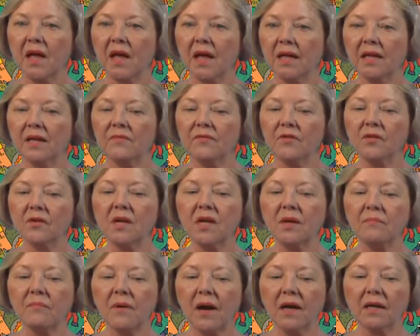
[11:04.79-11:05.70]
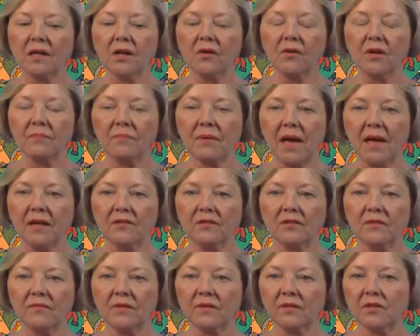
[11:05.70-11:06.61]
And if you keep on going
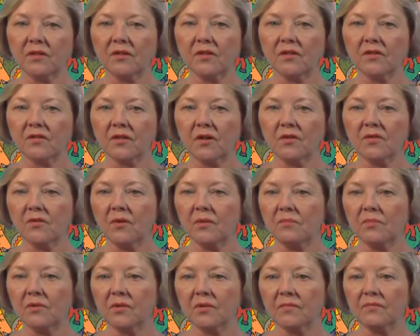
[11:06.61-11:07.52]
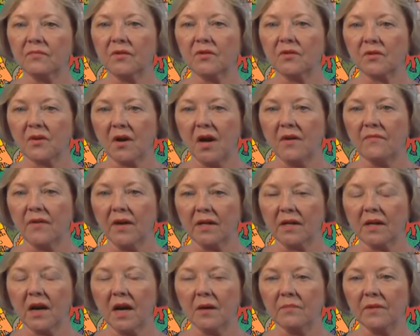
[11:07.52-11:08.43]
past the village, there's also a beautiful drive on
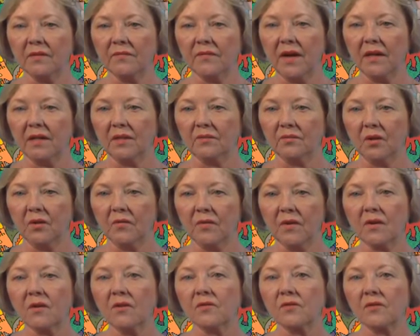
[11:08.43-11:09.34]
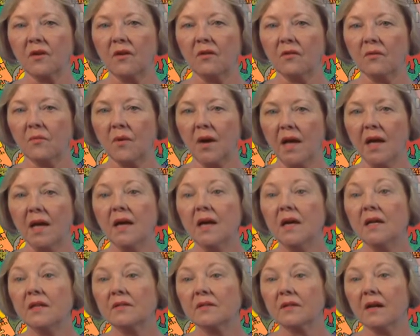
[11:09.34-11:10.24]
Carmel Valley Road that goes all the way
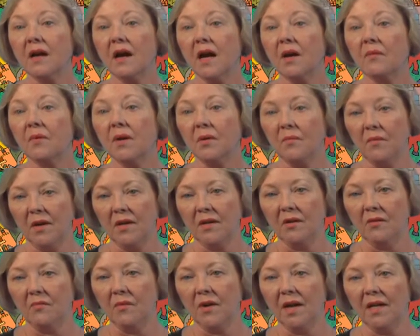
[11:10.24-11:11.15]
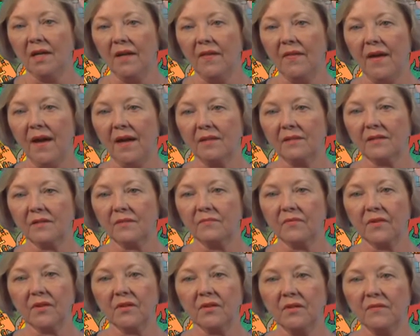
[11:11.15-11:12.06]
to Highway 101, and that's
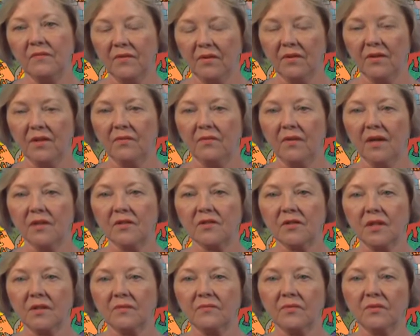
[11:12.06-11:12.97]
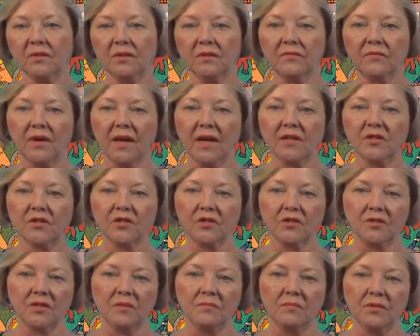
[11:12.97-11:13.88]
very, very rustic, full of
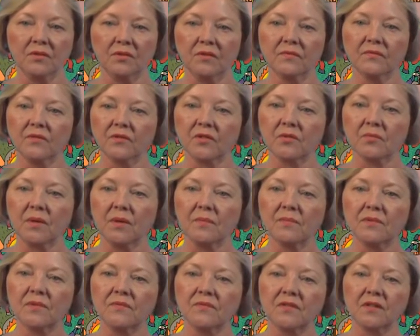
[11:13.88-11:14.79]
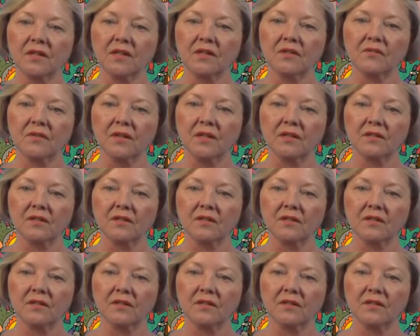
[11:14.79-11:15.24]
ranches and beautiful sweeps of scenery.